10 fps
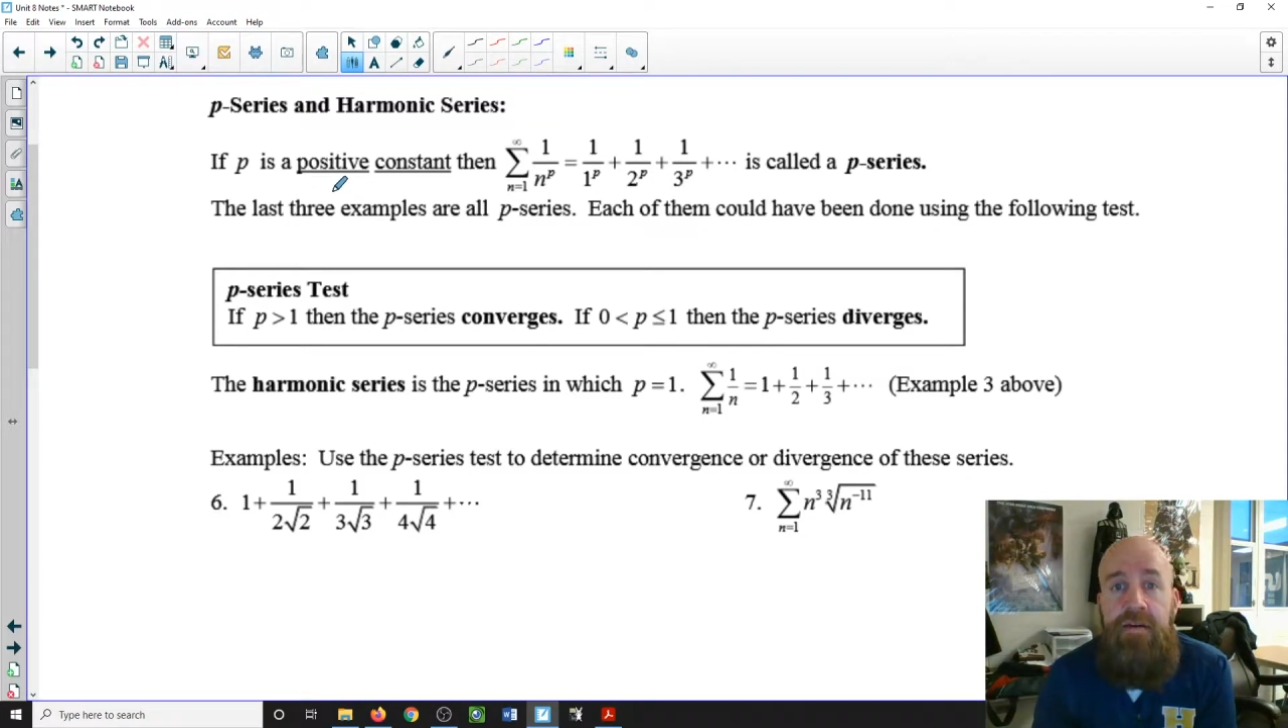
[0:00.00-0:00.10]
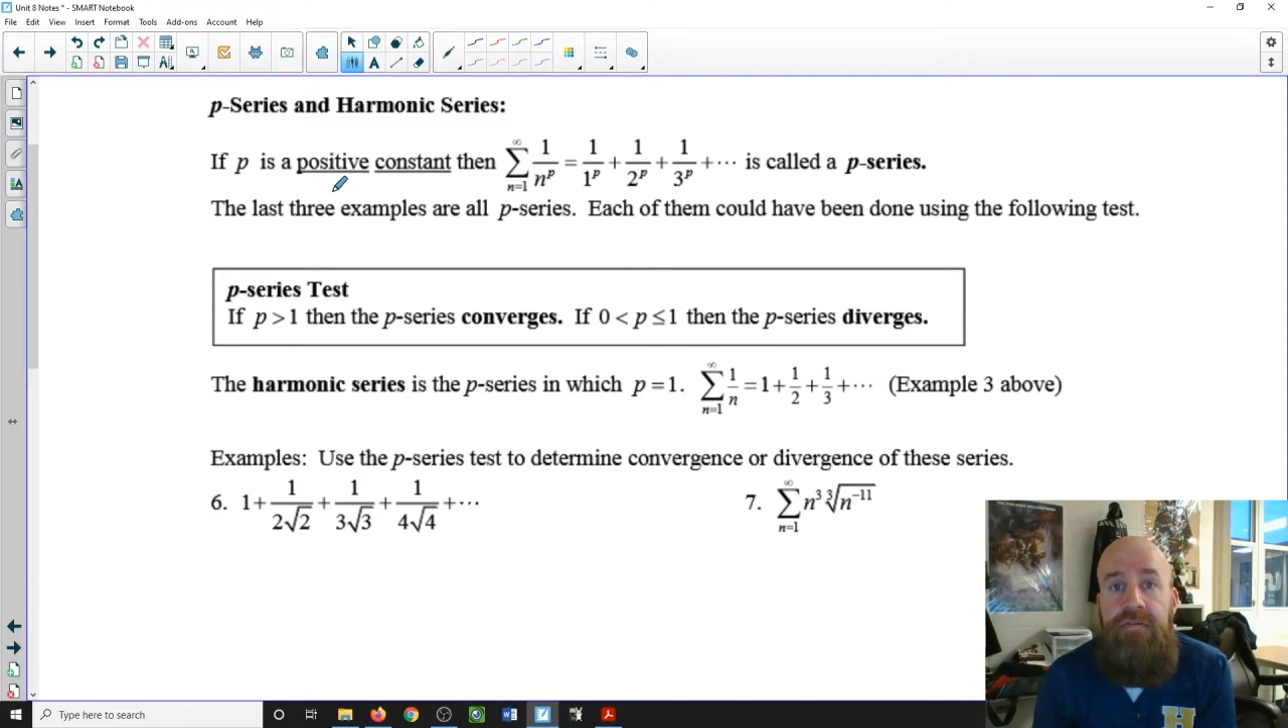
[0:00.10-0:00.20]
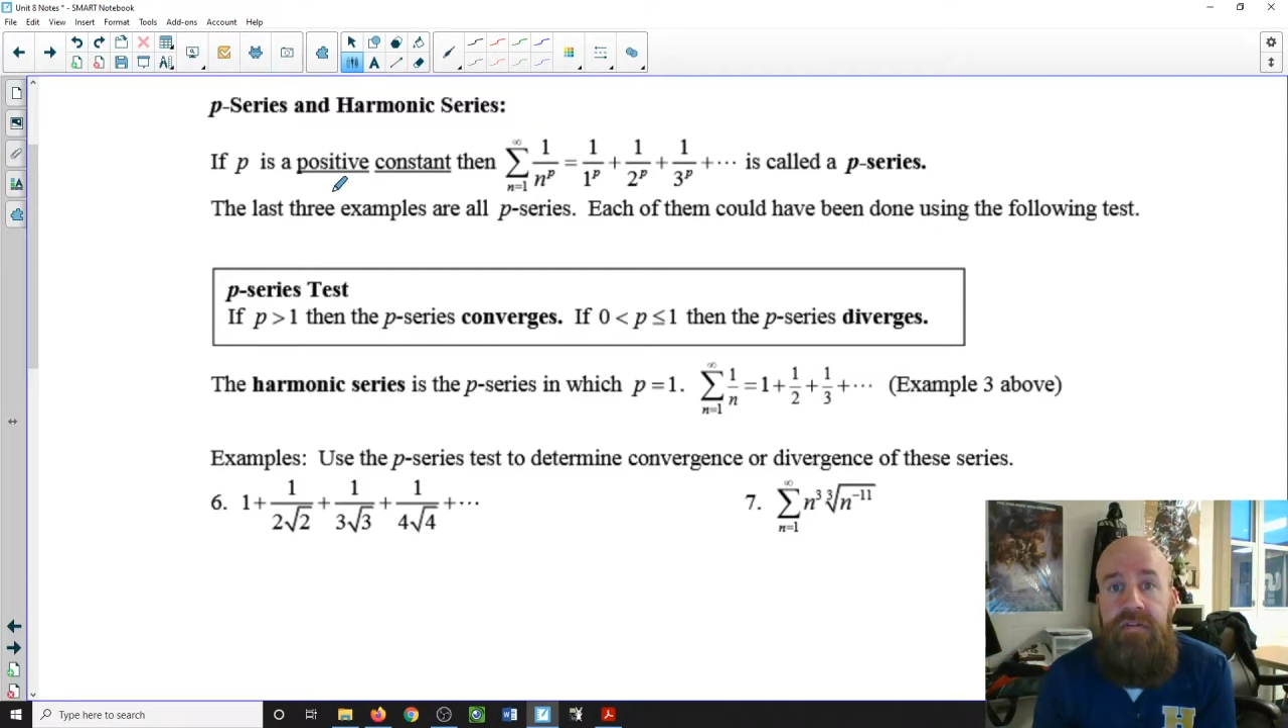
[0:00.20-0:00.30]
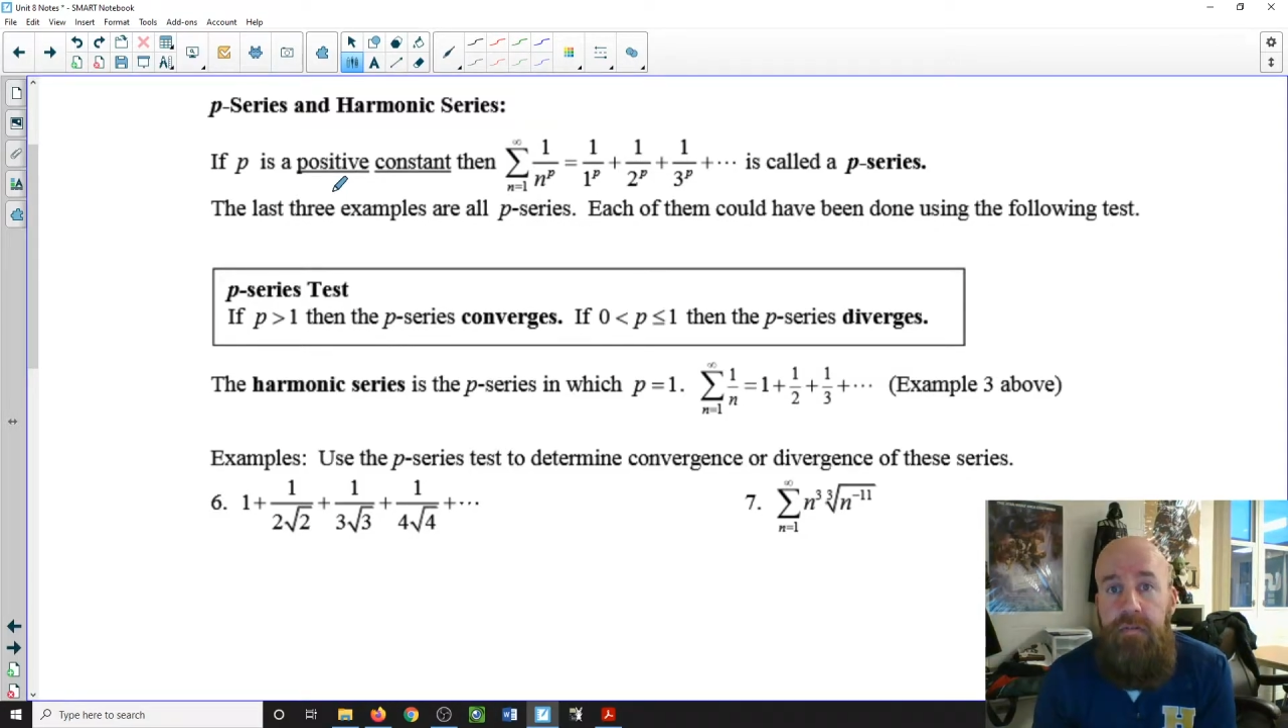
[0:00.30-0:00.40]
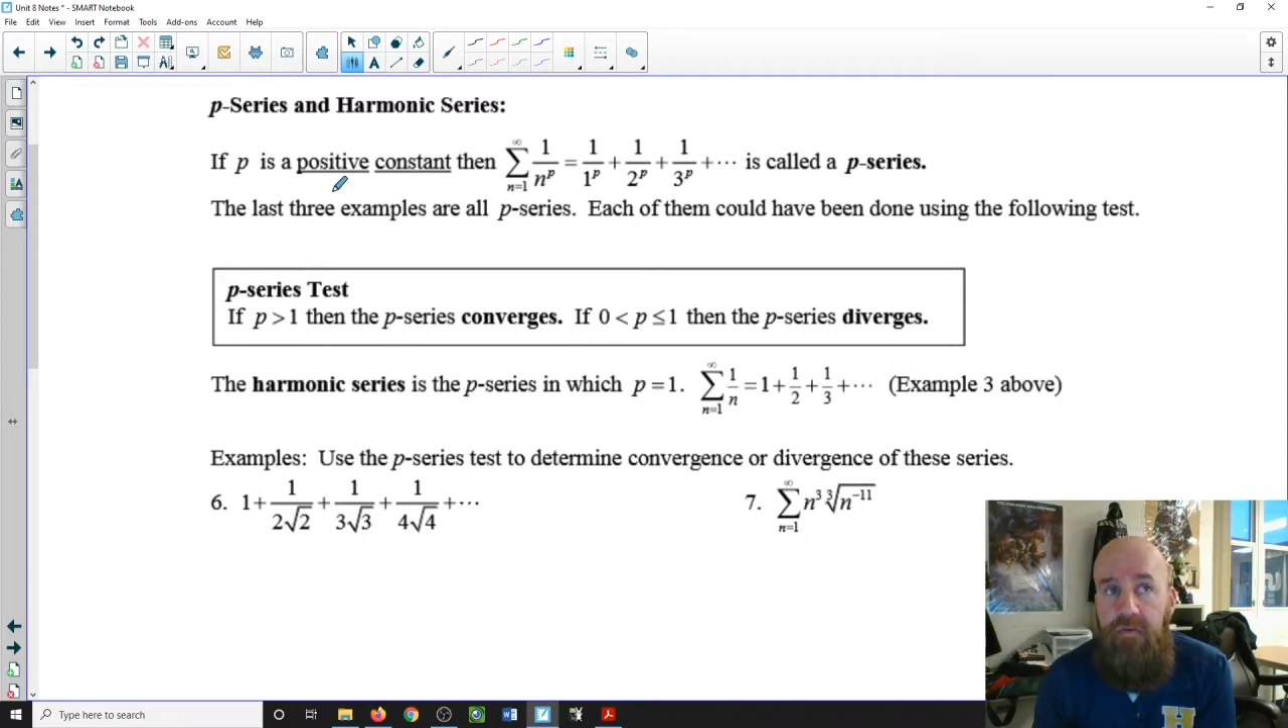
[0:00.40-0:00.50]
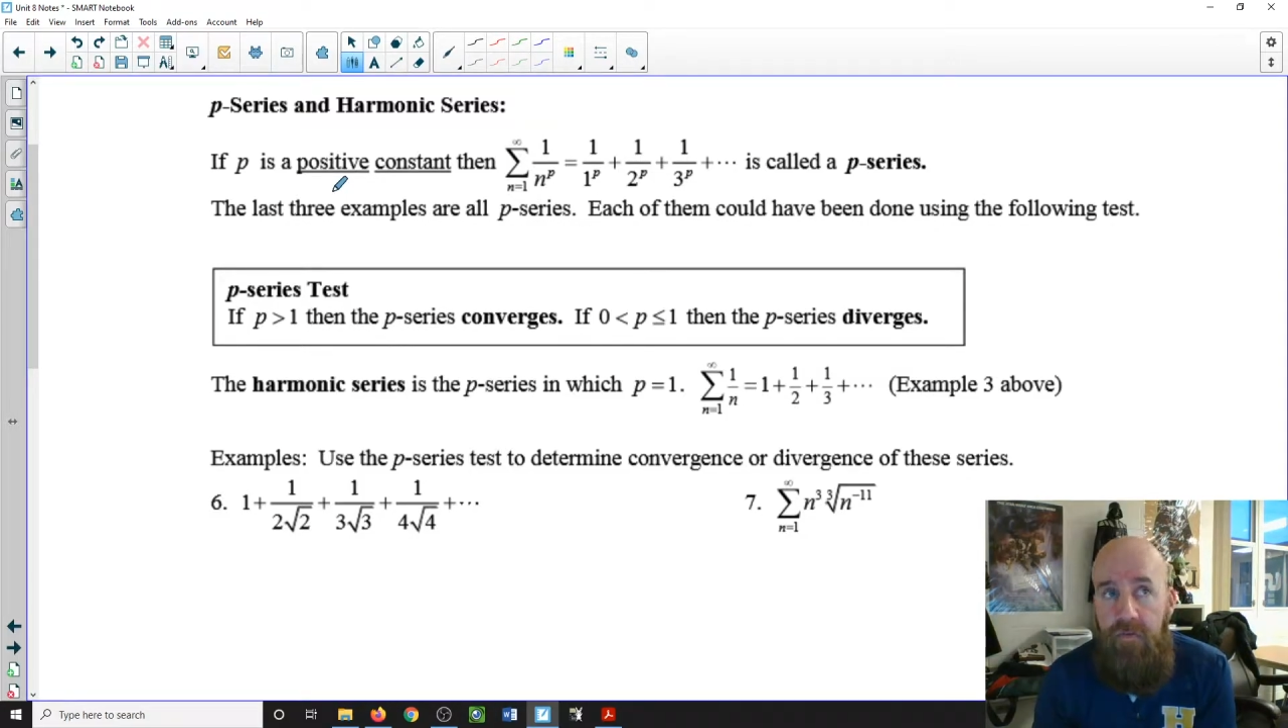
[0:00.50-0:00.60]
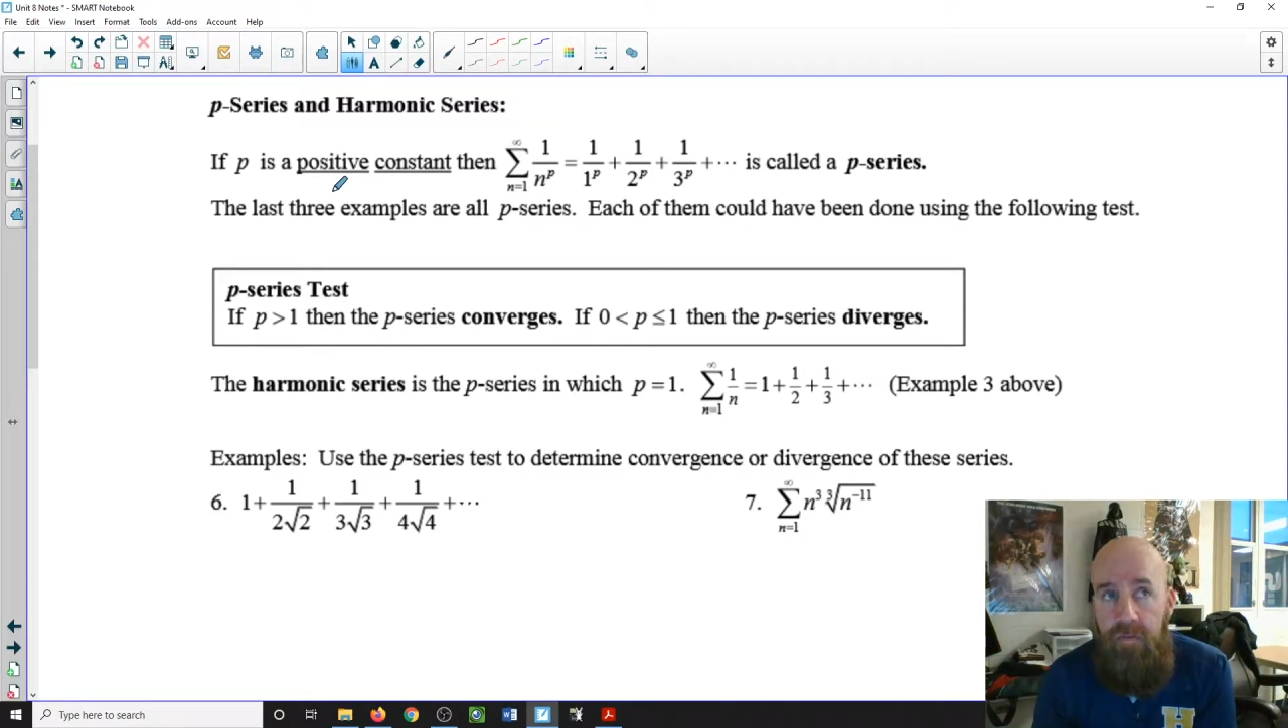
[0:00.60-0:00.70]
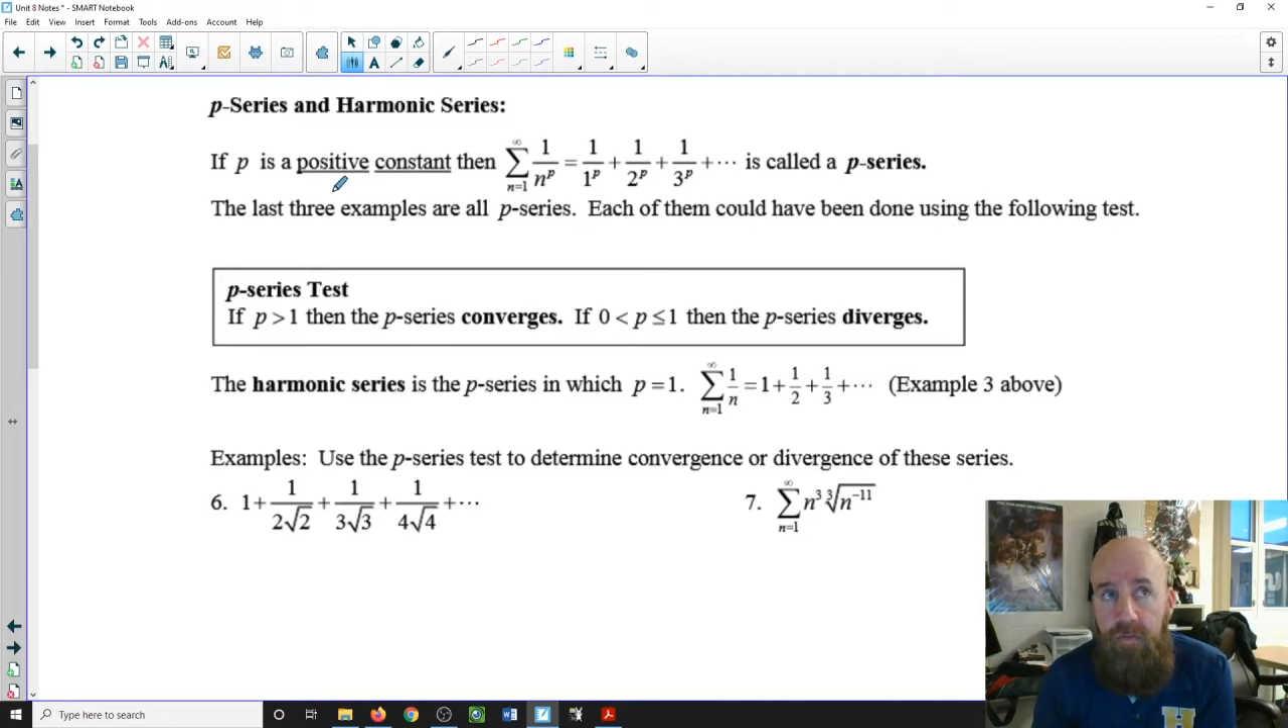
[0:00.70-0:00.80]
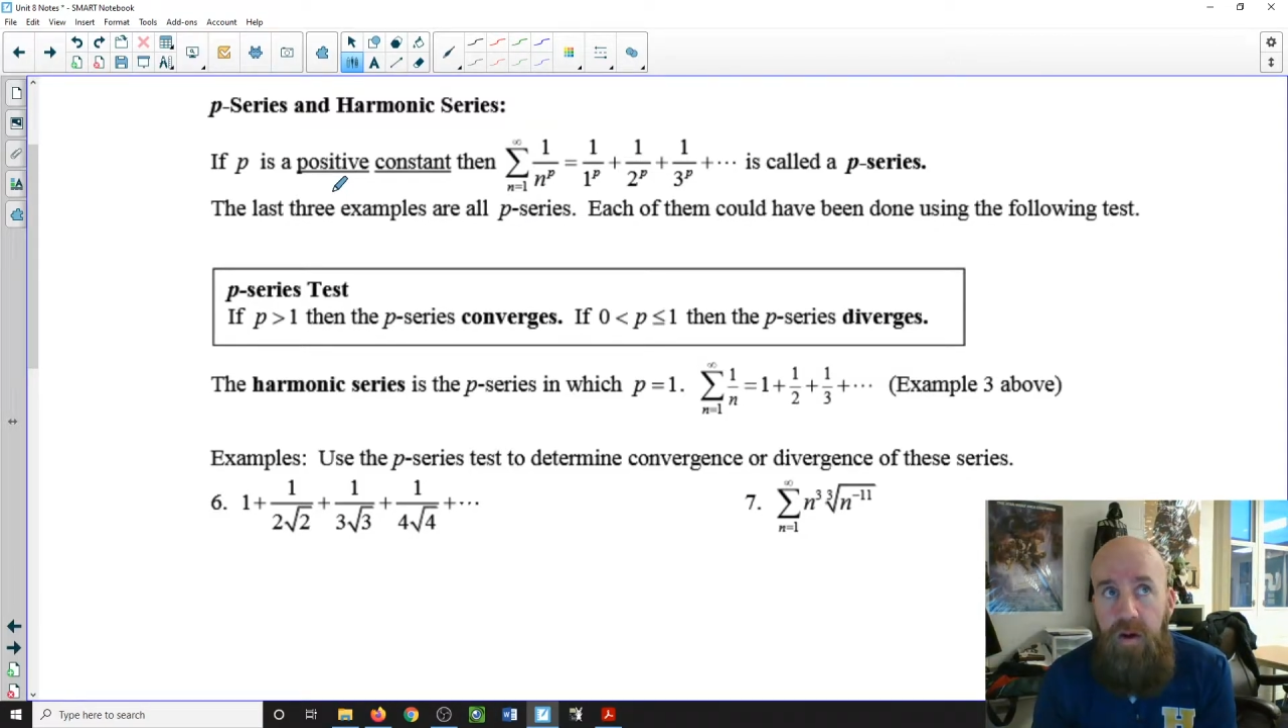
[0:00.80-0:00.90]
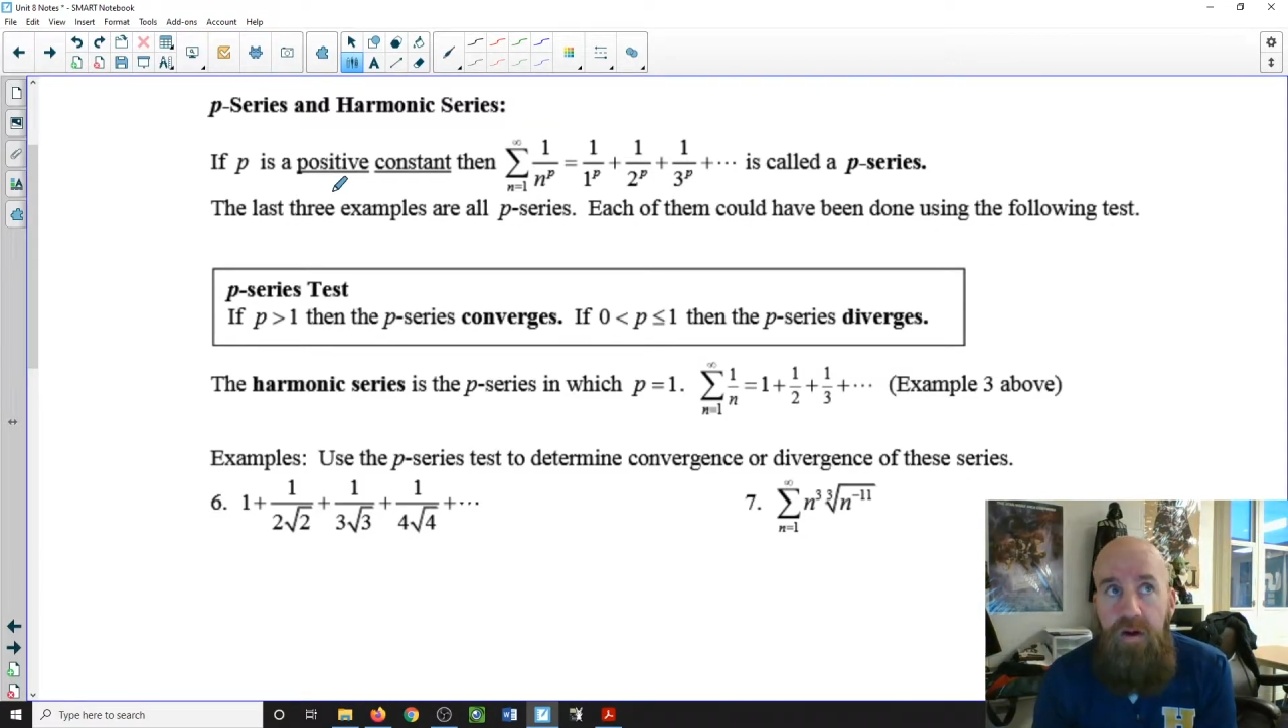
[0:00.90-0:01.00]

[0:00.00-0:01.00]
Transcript: Some of them